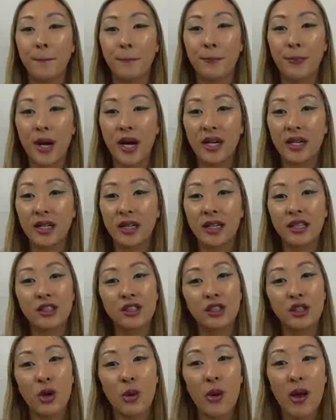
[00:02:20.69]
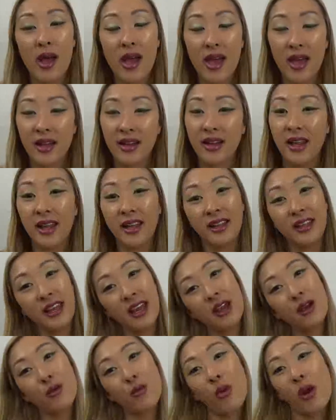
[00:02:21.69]
But let's go ahead and
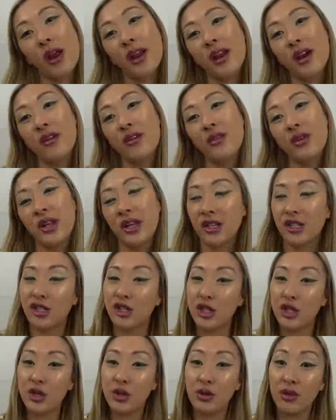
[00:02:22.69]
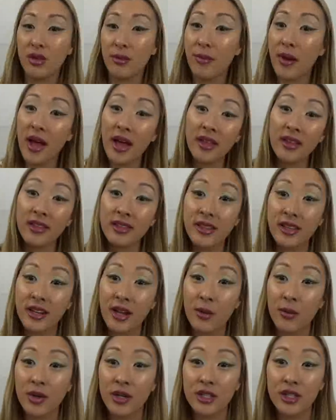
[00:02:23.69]
get right on into the palette that
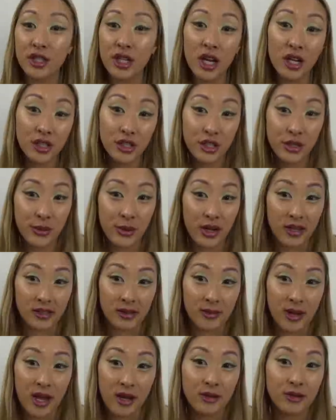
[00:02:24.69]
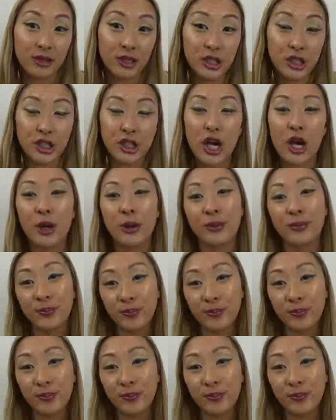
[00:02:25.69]
I want to talk to you guys about. So,